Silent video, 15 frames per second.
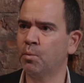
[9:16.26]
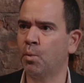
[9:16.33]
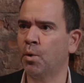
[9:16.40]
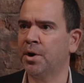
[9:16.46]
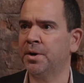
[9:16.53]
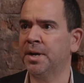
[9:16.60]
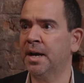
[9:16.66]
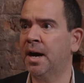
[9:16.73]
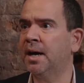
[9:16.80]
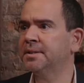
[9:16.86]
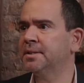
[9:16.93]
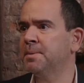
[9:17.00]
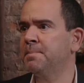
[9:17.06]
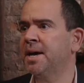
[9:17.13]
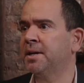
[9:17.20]
were in
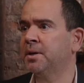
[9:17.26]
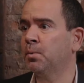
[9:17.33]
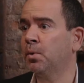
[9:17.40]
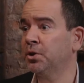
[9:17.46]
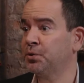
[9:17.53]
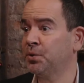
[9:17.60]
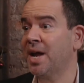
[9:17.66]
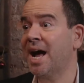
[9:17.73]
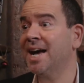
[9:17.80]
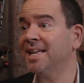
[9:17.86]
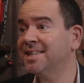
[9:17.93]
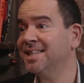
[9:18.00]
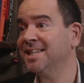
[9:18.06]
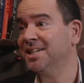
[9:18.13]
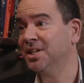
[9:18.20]
hot demand in Wall Street. I
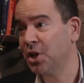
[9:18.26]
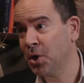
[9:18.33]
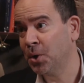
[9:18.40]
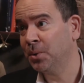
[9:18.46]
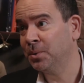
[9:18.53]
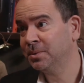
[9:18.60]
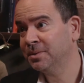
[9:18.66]
didn't know.